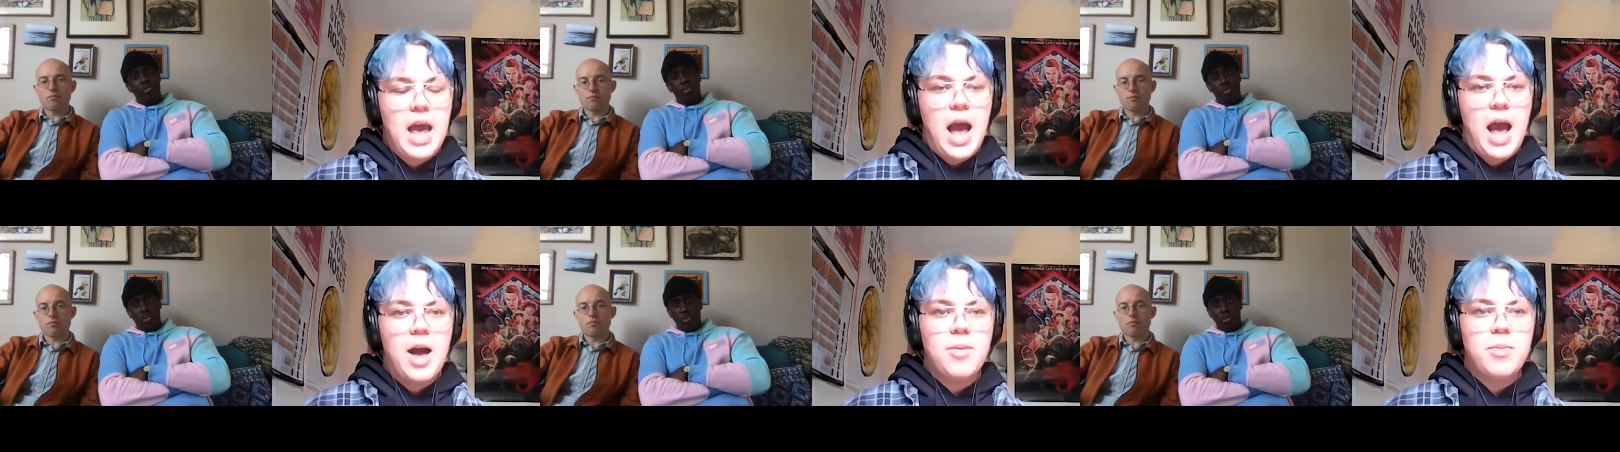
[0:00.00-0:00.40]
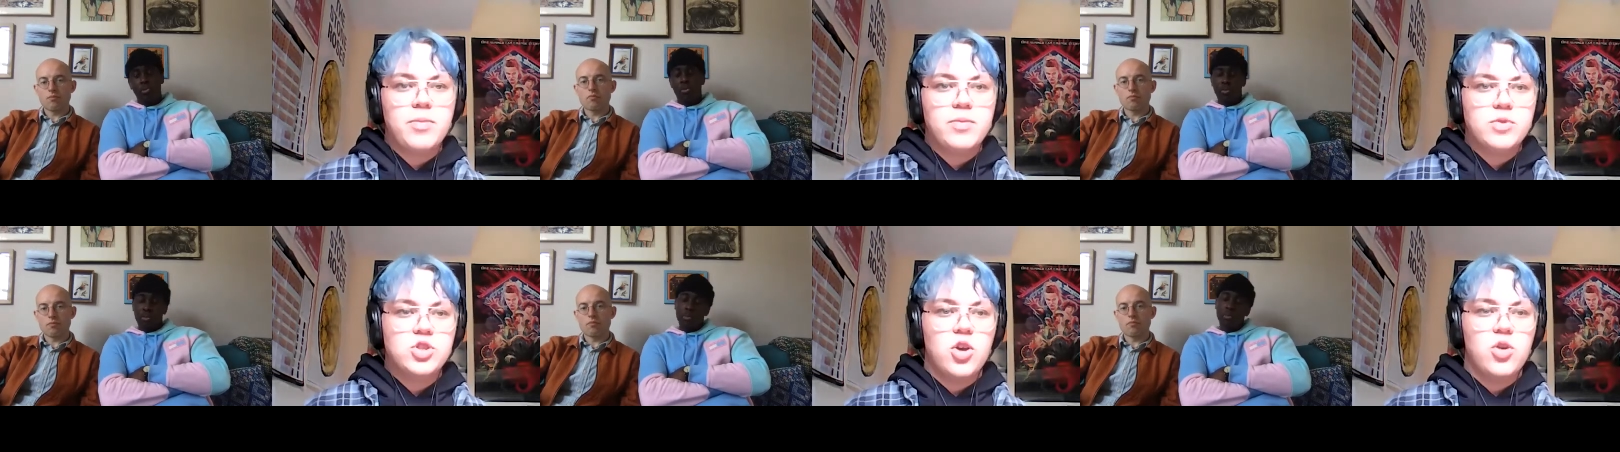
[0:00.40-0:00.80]
Speaker 1: Um,
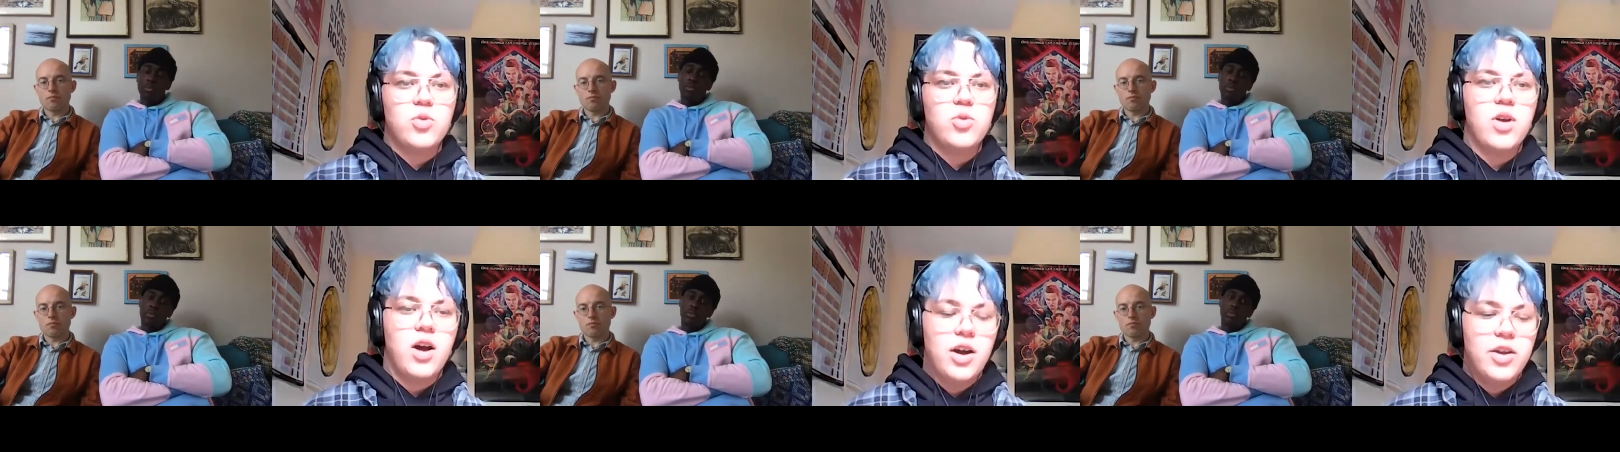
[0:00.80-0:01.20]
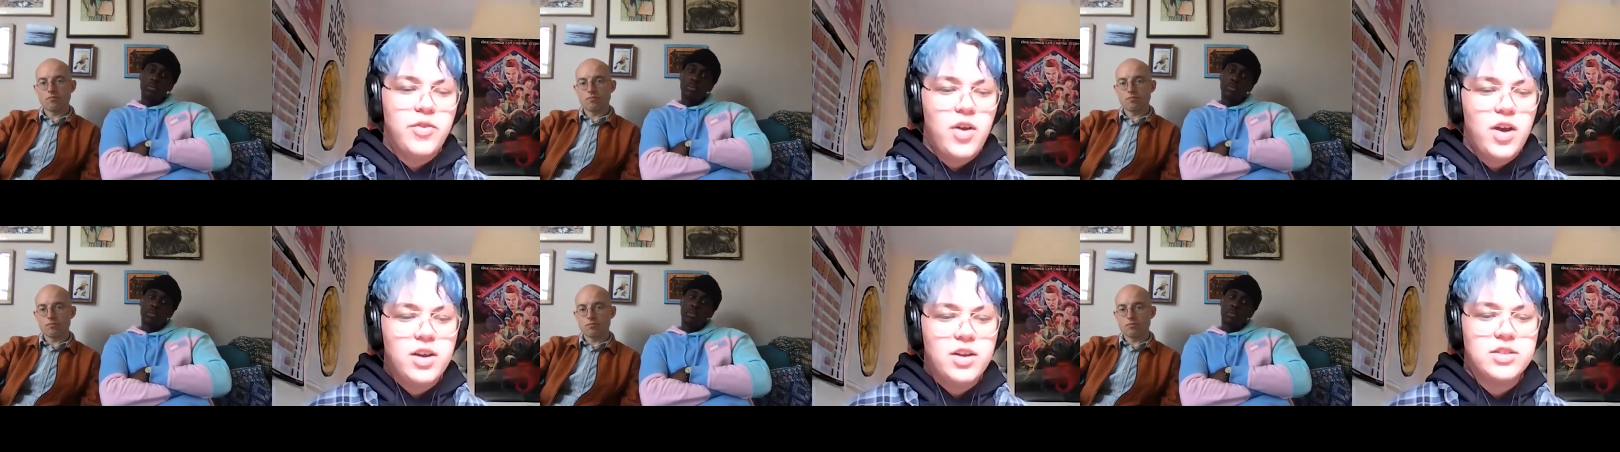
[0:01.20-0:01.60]
so, I've
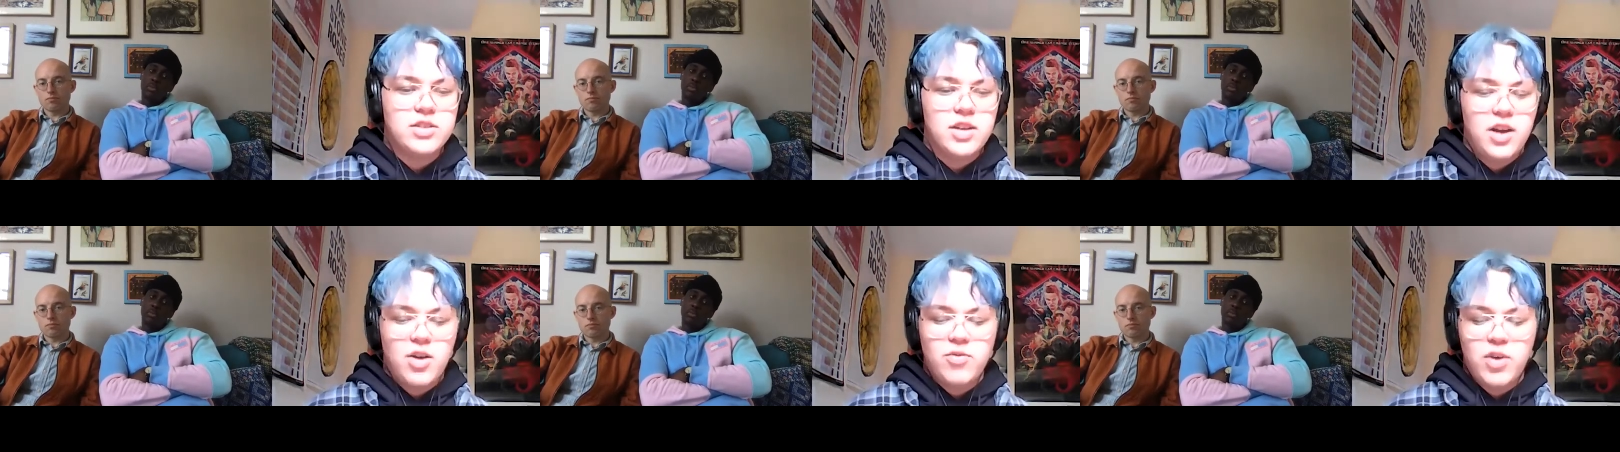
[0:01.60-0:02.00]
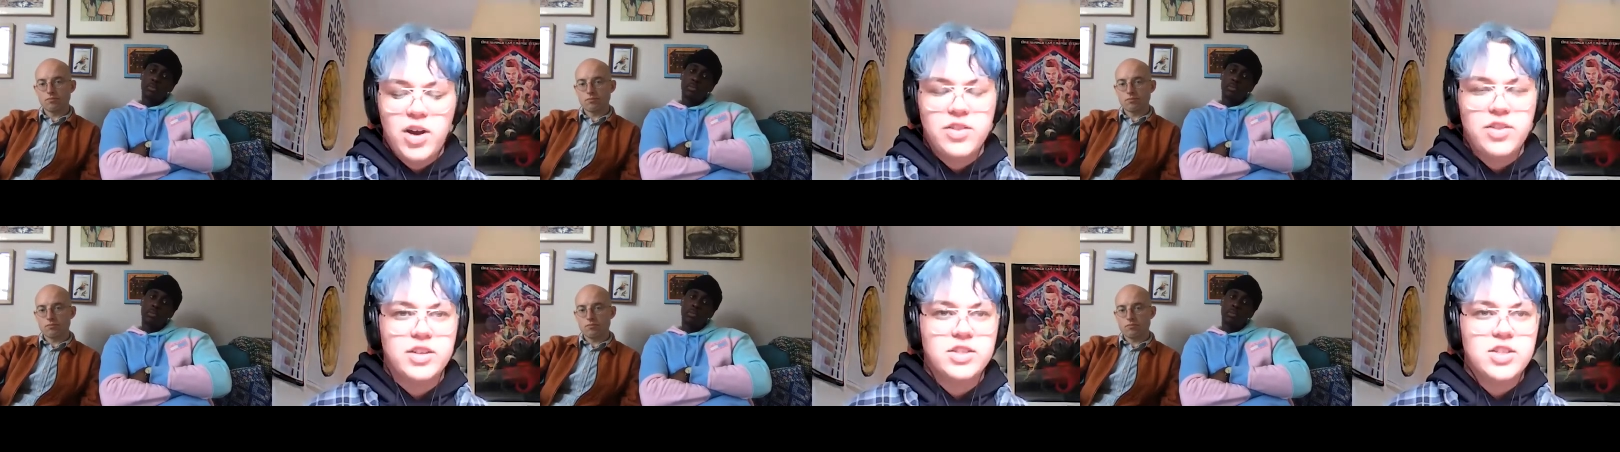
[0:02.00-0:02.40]
heard a
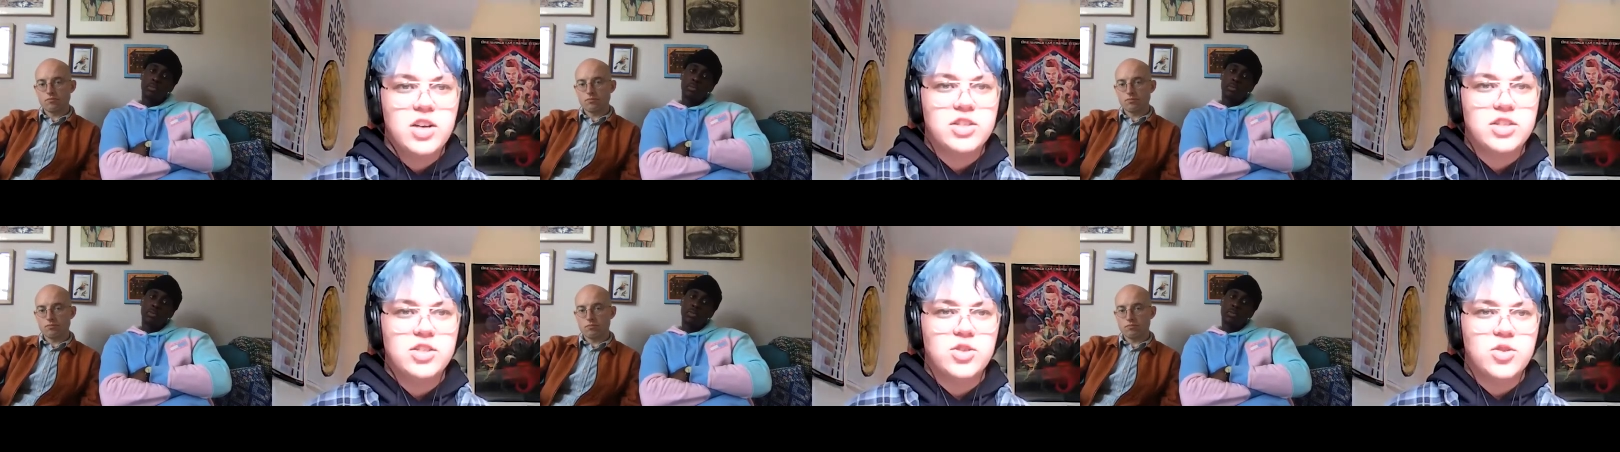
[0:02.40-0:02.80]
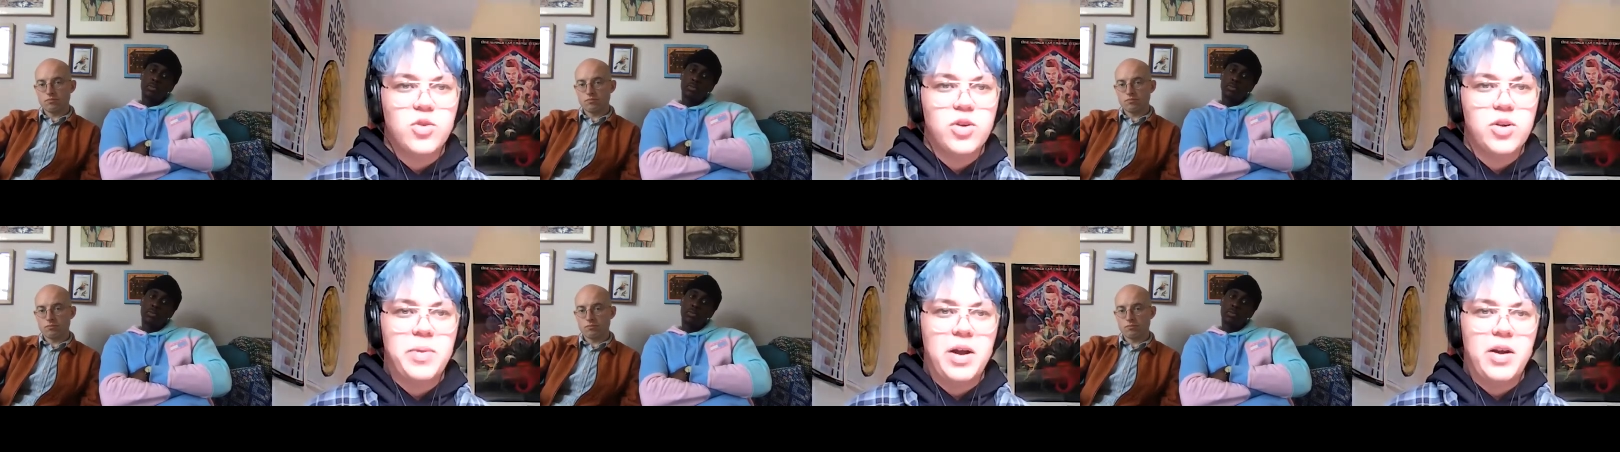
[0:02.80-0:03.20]
rather touching
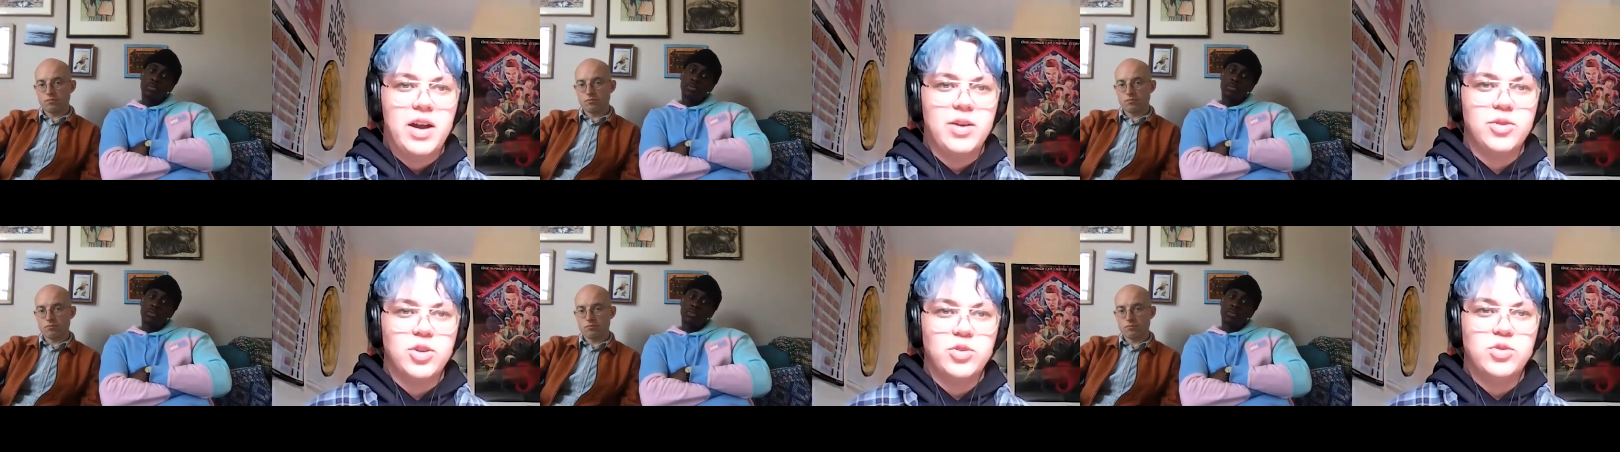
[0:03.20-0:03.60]
story about how you